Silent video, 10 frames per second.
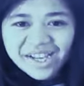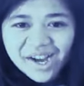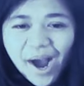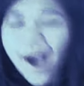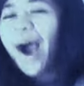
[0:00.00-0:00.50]

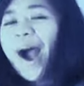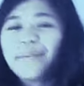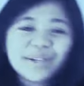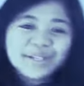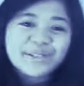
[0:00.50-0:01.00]
Because we are
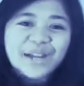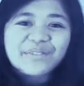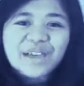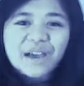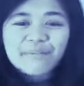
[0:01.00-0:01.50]
VIPs.
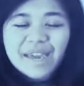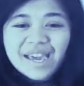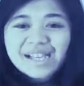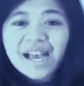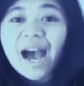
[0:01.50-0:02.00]
I have
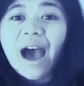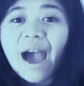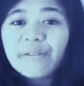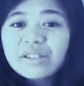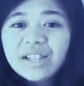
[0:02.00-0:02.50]
to tell you though,